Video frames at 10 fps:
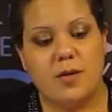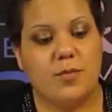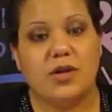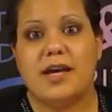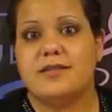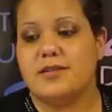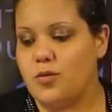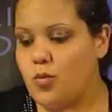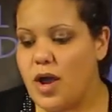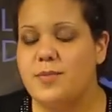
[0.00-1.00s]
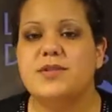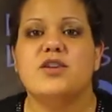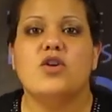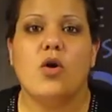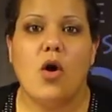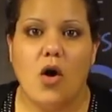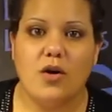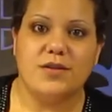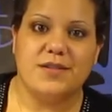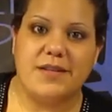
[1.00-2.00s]
pull out some wipes, and you're
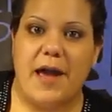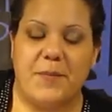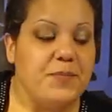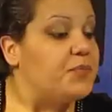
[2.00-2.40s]
all set.